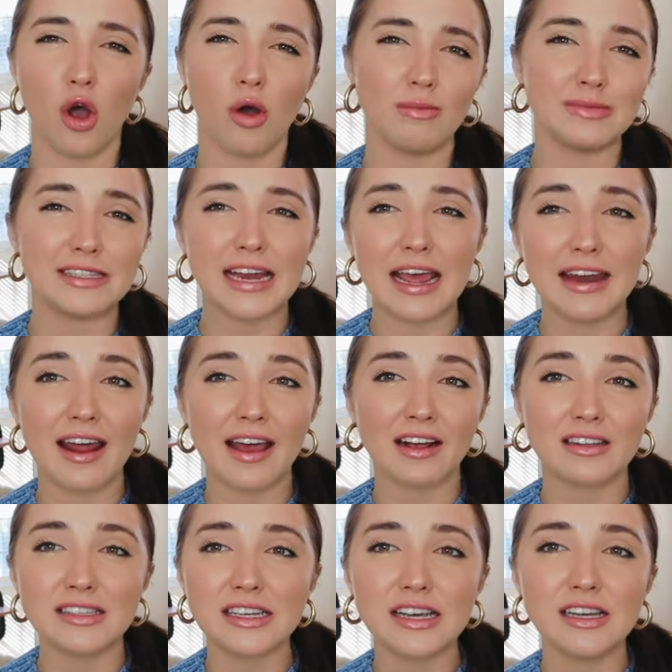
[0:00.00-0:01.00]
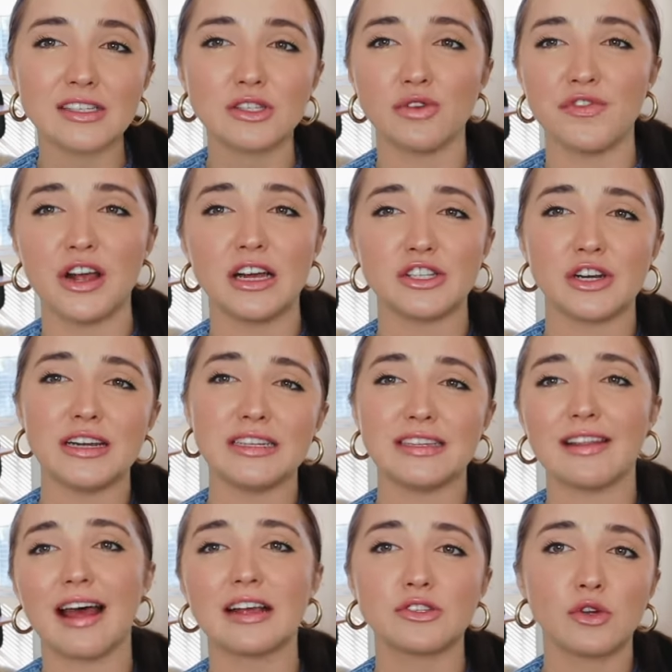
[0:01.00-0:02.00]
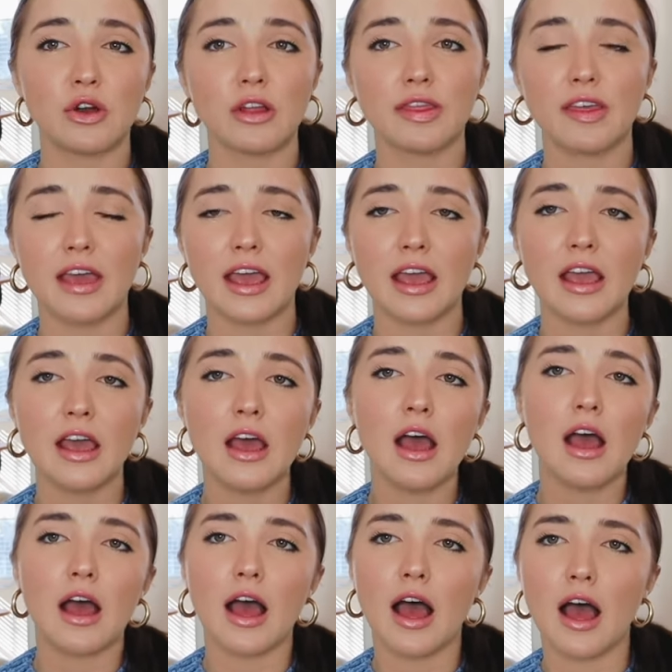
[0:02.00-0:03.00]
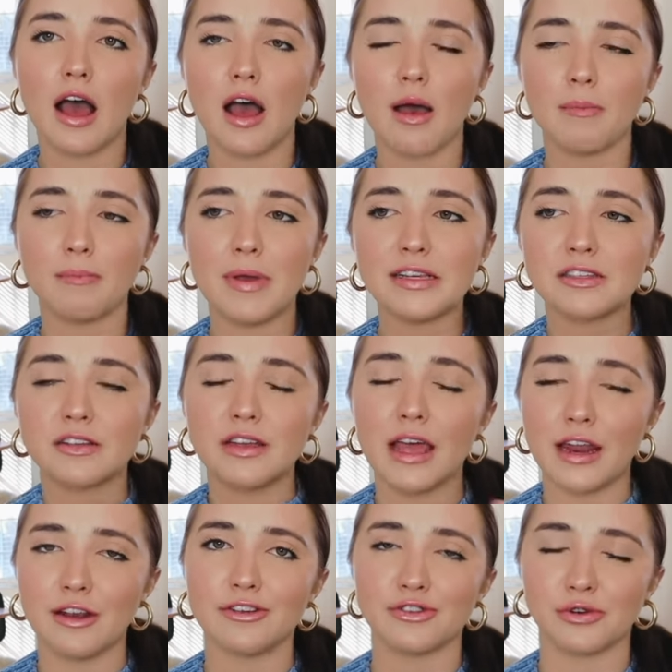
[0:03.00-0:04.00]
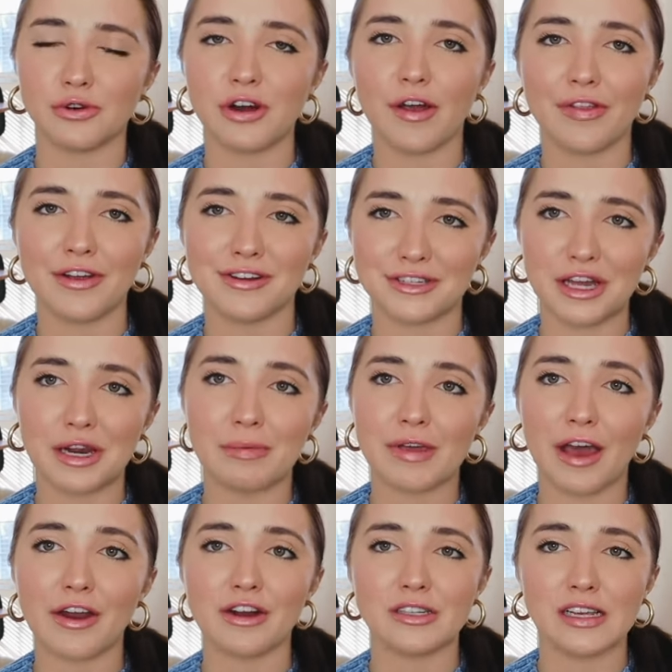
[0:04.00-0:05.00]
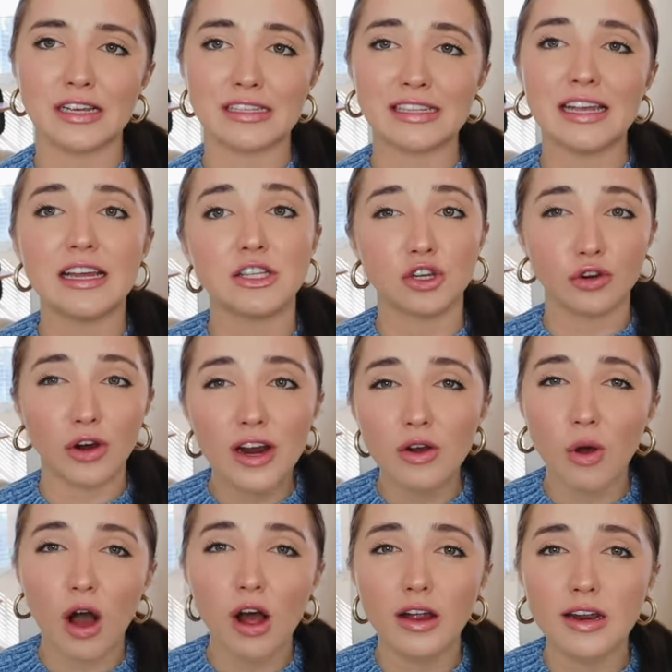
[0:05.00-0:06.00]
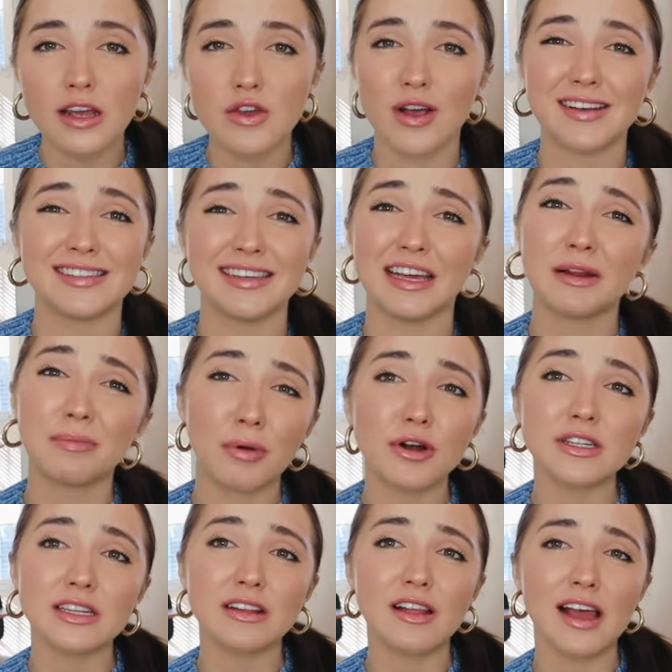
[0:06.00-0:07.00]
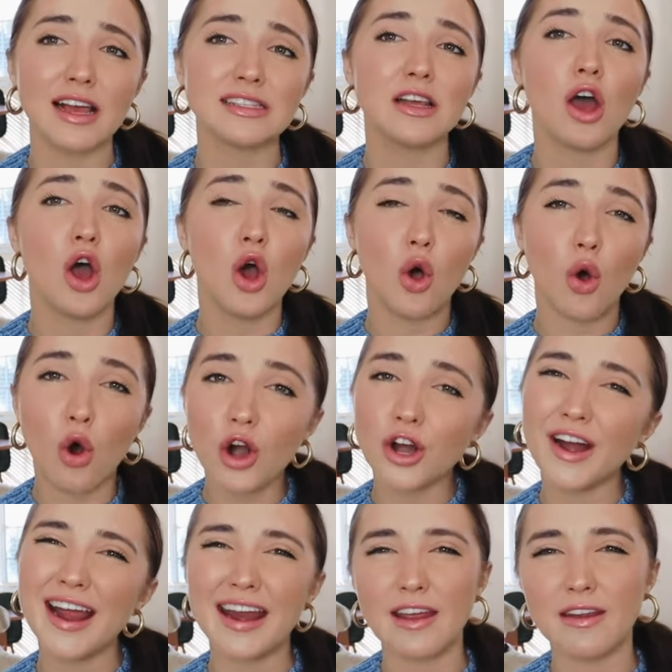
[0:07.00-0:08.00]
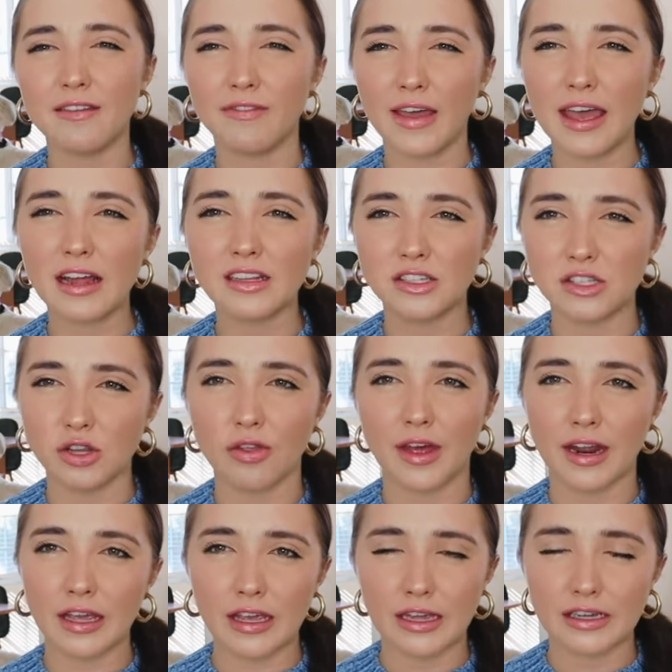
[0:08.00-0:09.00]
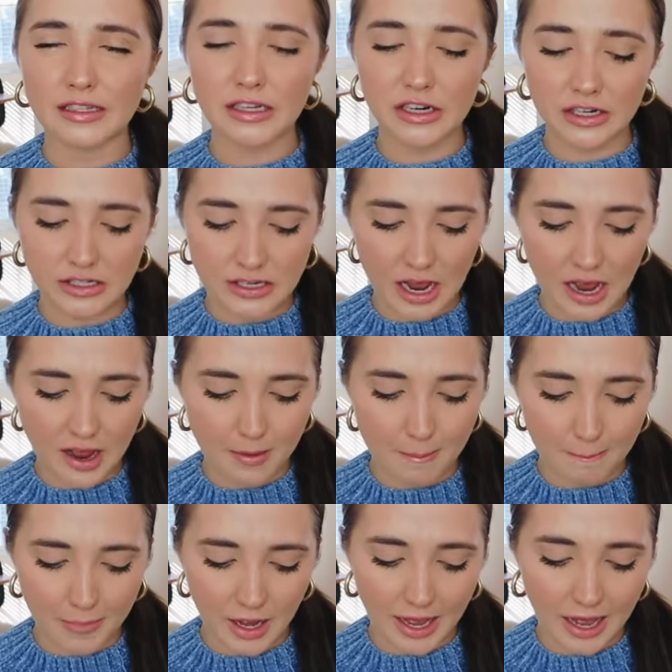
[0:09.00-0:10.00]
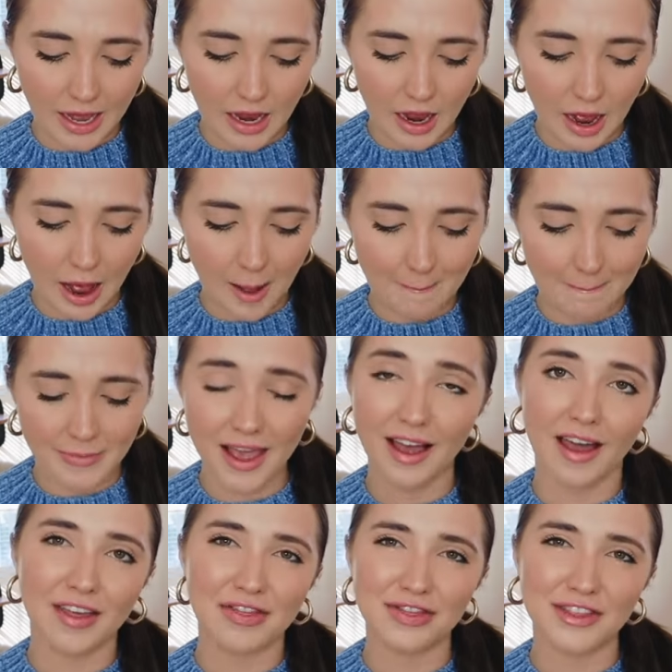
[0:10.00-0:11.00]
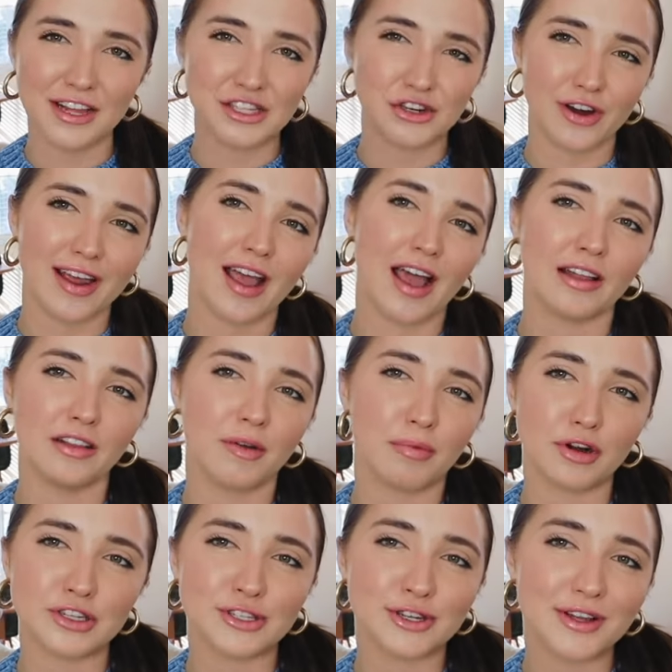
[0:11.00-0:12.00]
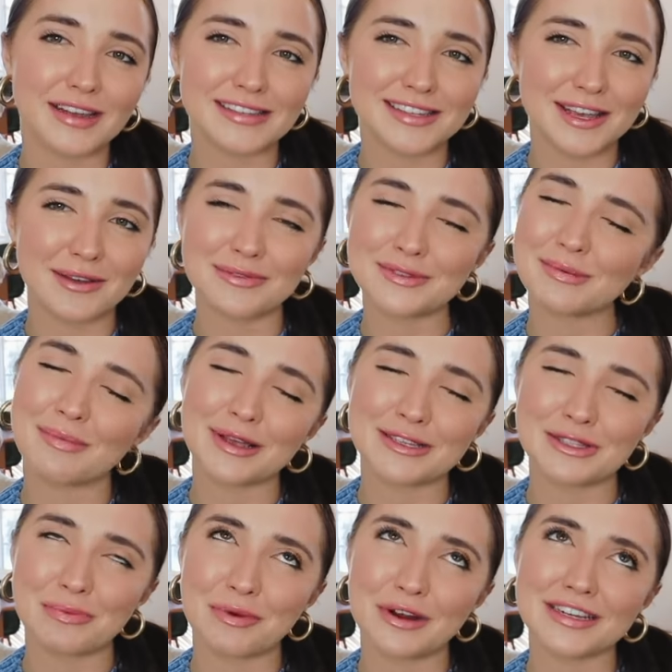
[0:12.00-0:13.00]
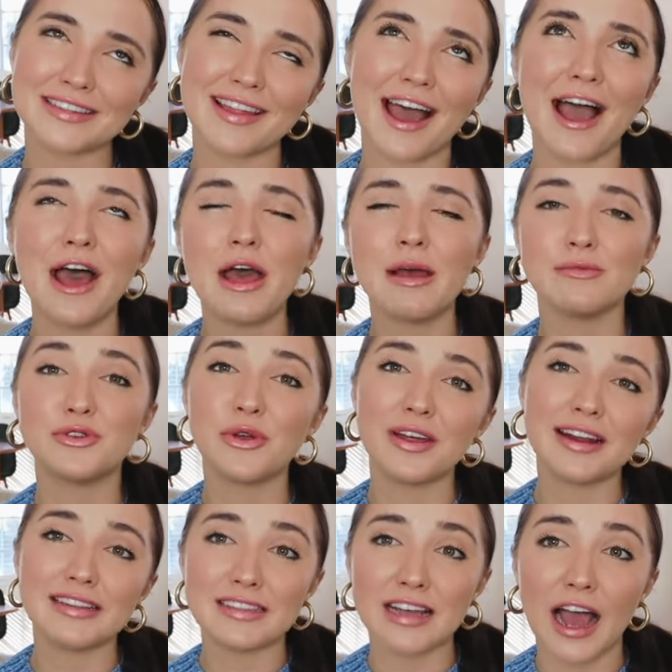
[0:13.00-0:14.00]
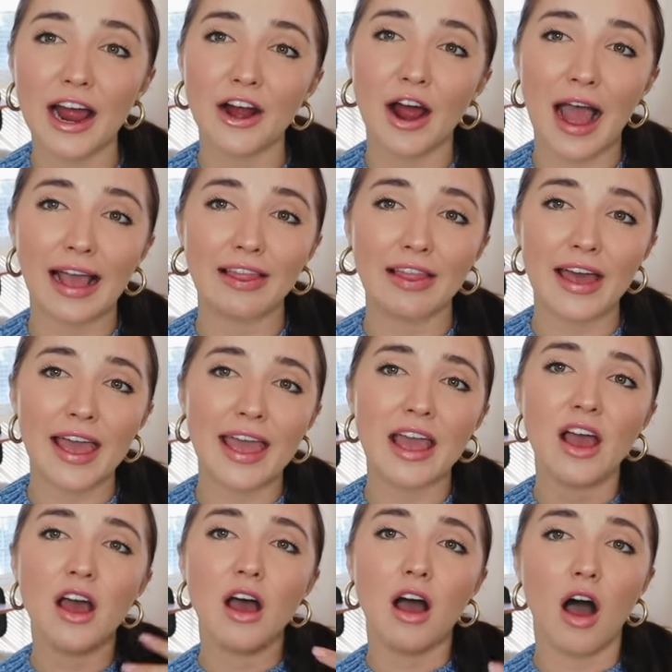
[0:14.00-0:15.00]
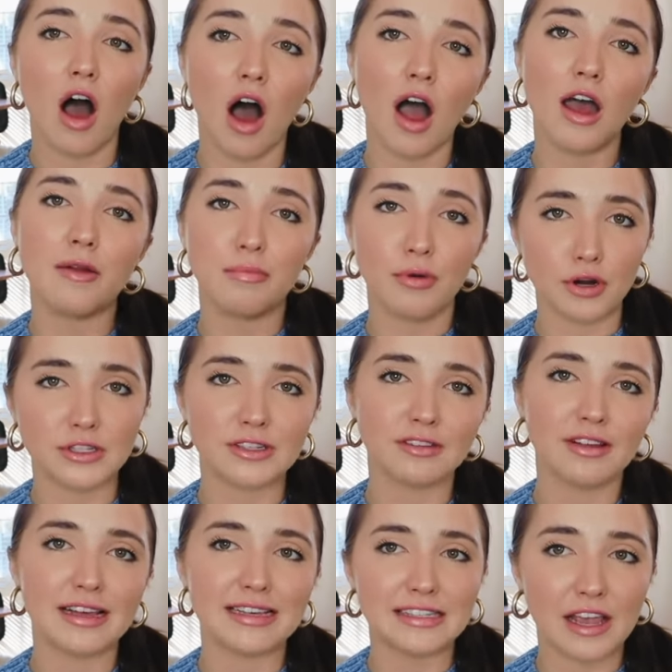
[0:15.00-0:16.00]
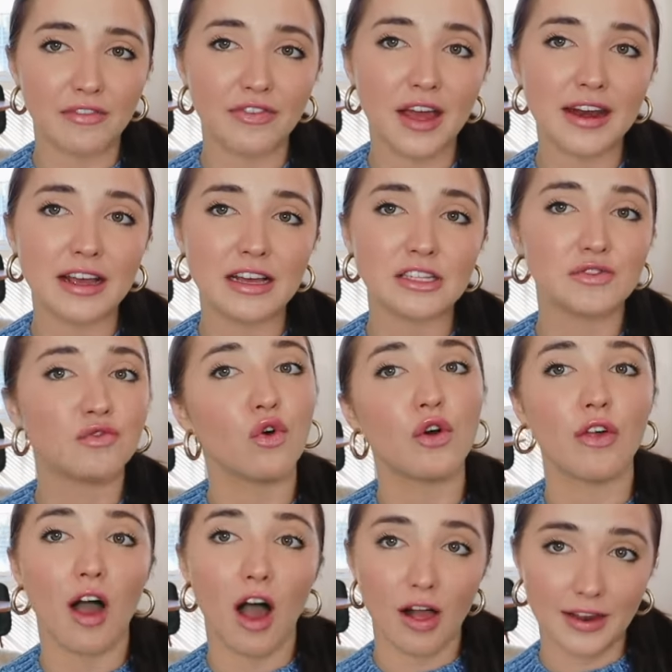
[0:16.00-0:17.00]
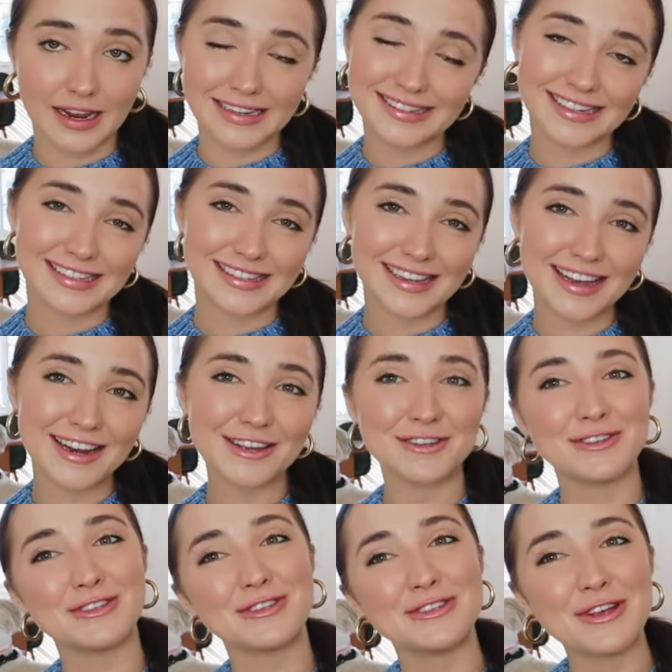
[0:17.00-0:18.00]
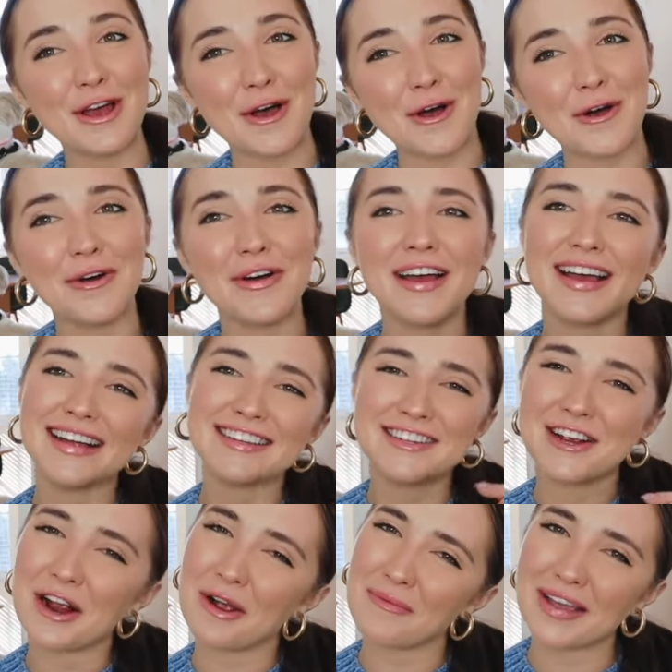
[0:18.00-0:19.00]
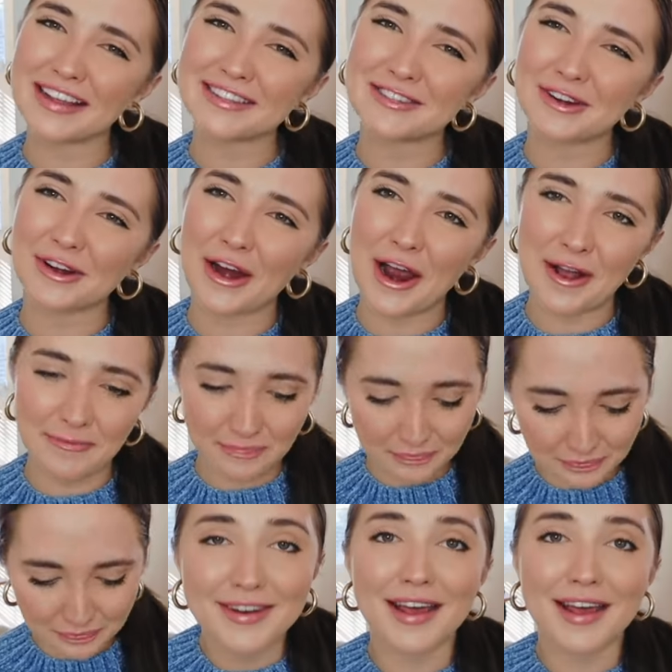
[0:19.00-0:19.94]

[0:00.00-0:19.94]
home state necklaces, so if you guys are into that sort of thing, um, basically any jewelry on there is gonna be under 60. It's great quality, you guys can get it personalized, order it in advance so that it gets here in time, but um, yeah, I think that's great. I love personalized gifts, so I'm like super into that. I'm doing an entire highlight on personalized gift ideas for the holiday season, so check out my Instagram.